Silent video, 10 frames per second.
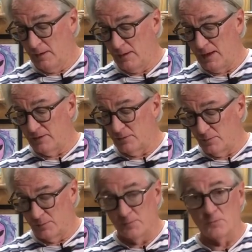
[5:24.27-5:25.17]
And the
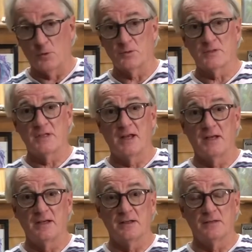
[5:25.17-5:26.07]
roller
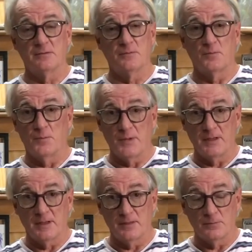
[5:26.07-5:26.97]
skating and
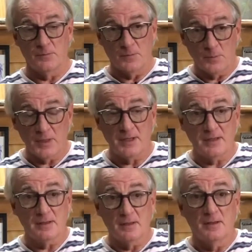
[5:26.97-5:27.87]

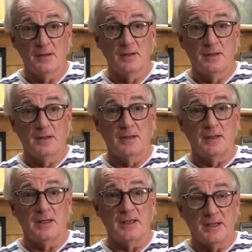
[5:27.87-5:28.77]
being
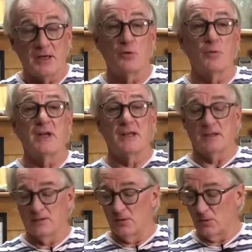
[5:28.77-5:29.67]
in a rink
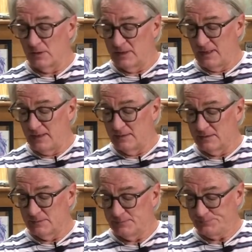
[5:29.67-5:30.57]
in the early days.
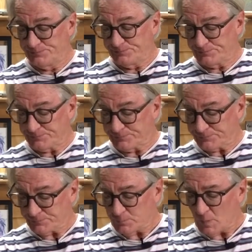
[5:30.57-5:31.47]

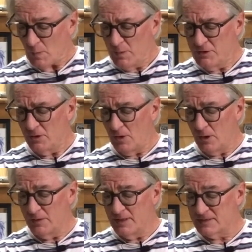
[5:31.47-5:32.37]
We took
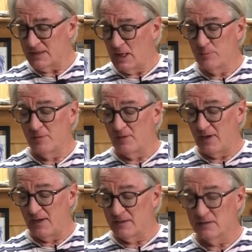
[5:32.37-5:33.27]
all these and
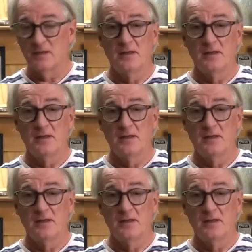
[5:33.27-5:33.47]
improvised